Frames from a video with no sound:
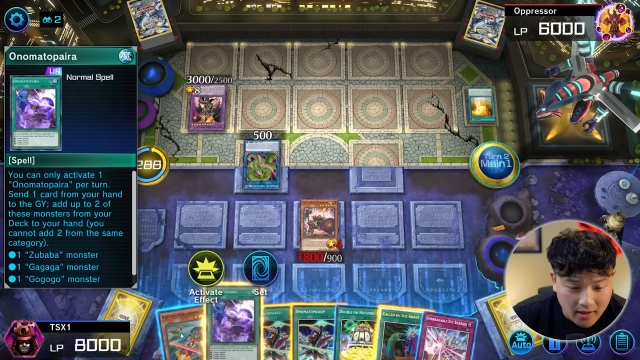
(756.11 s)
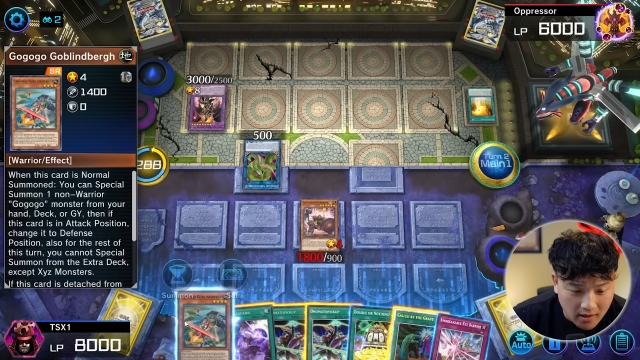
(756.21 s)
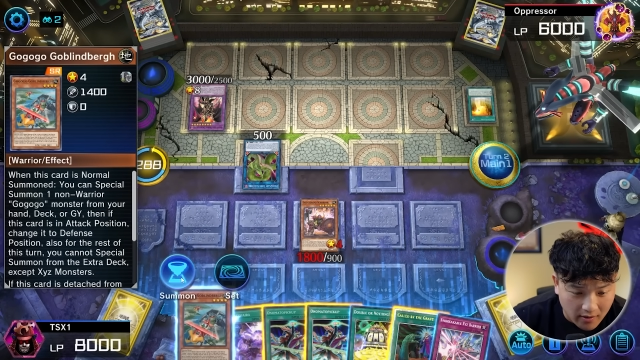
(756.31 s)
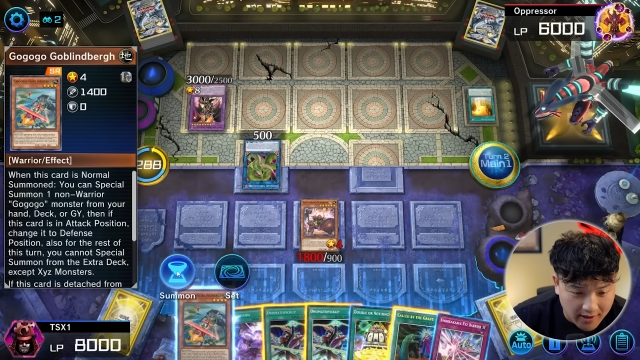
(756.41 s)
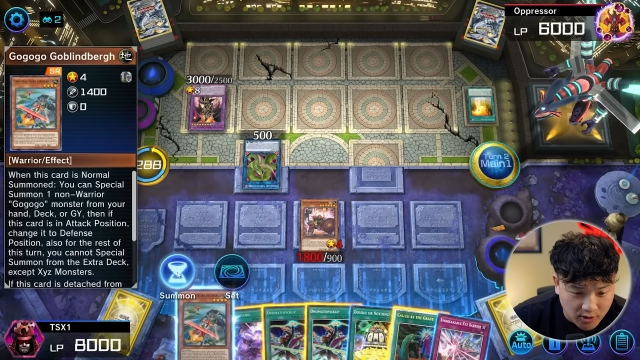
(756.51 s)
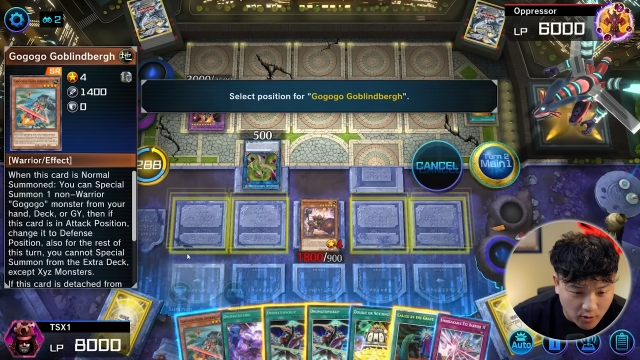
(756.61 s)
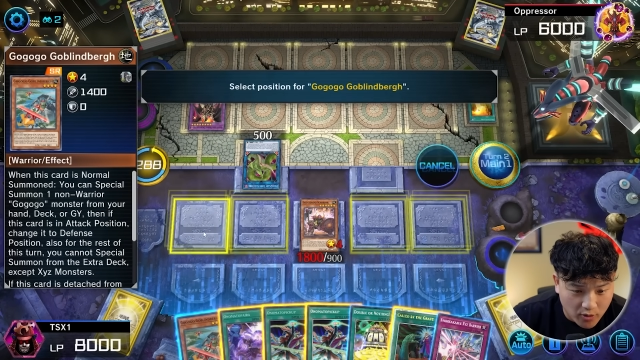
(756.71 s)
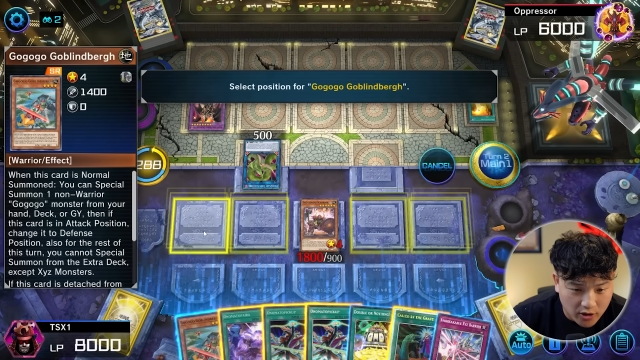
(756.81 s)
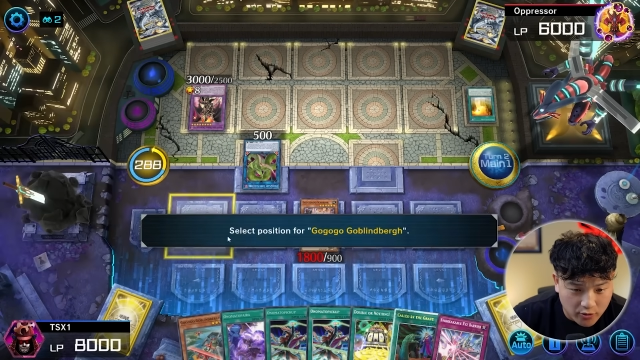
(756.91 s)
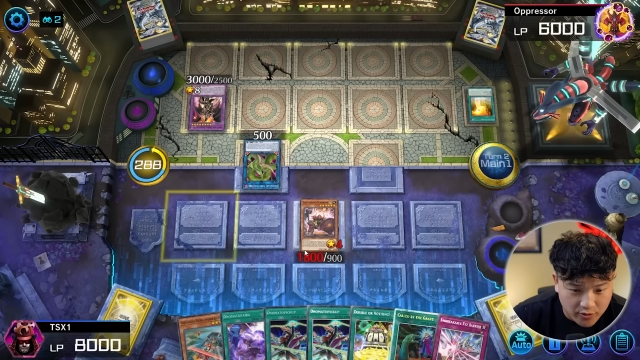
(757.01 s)
All right, so what we're
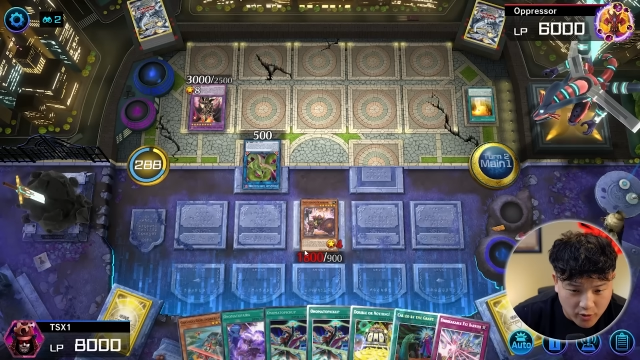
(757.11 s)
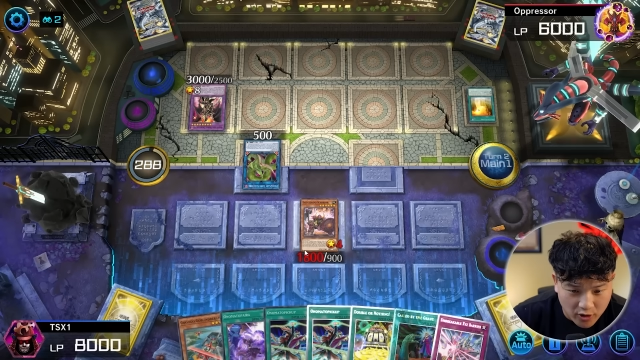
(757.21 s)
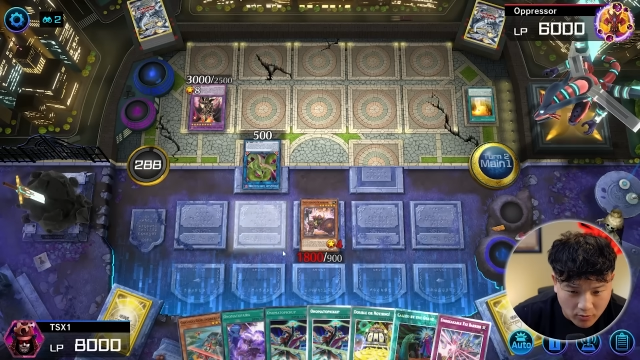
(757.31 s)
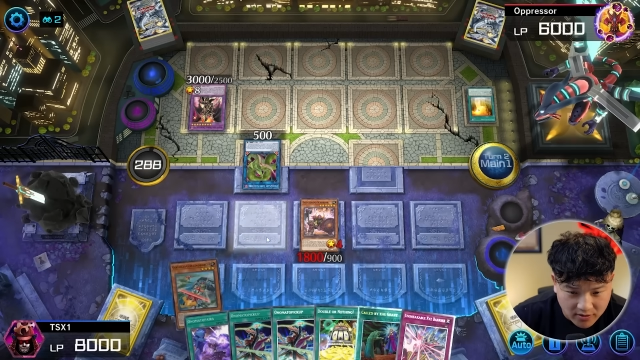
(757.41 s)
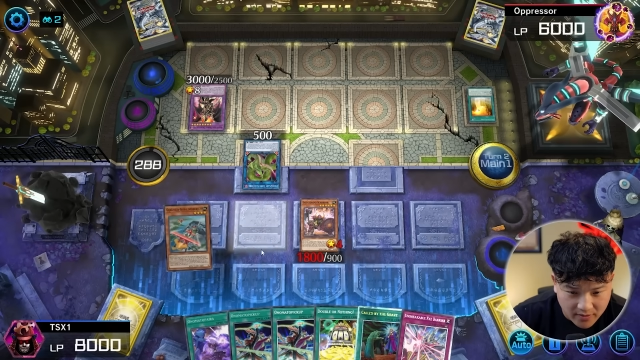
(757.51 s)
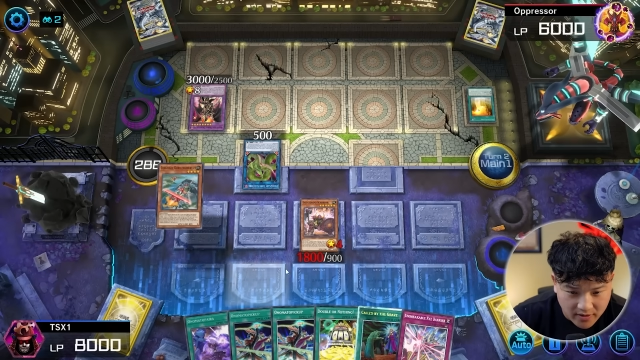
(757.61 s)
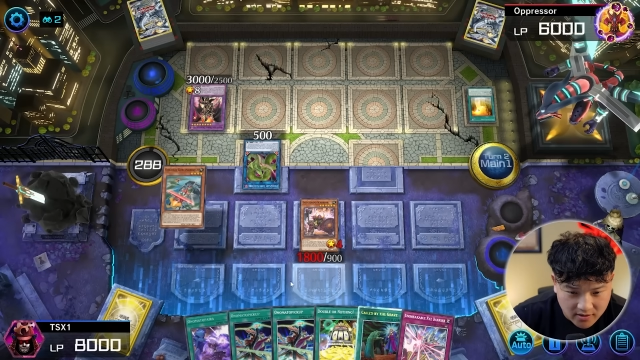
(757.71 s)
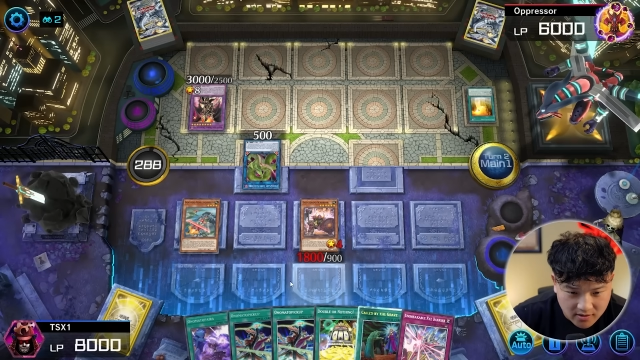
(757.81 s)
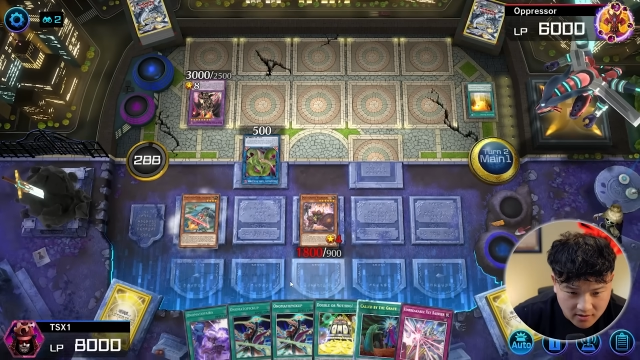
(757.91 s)
going to do is we can normal summon this.